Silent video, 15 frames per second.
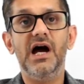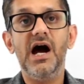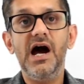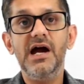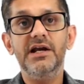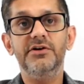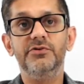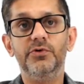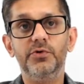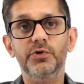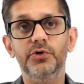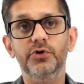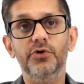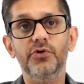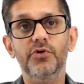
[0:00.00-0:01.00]
I
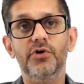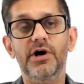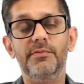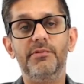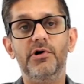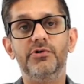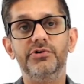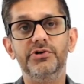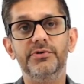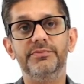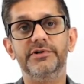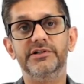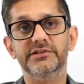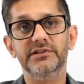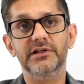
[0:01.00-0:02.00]
don't know about your
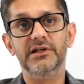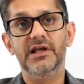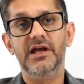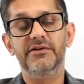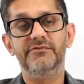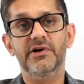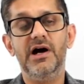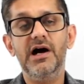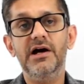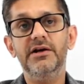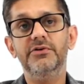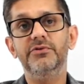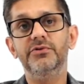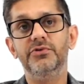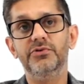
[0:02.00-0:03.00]
personal life. I
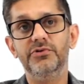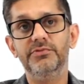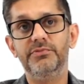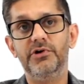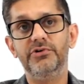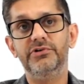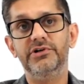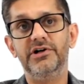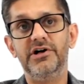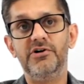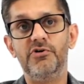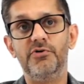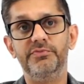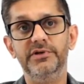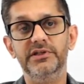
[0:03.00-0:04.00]
don't know about your
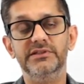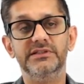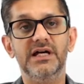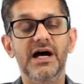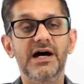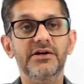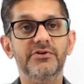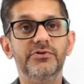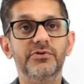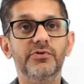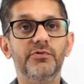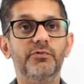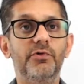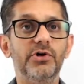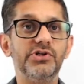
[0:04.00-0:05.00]
hobbies. I don't know
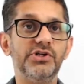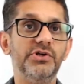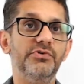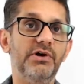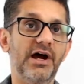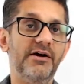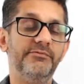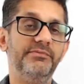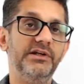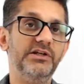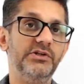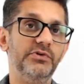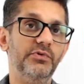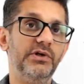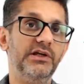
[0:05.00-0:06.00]
what you have been
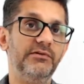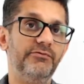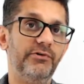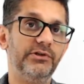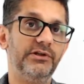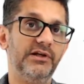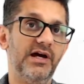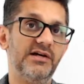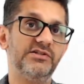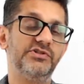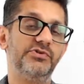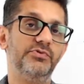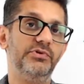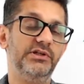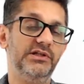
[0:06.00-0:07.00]
doing for the last
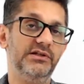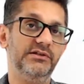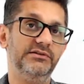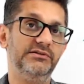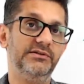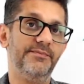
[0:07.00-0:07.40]
2 years.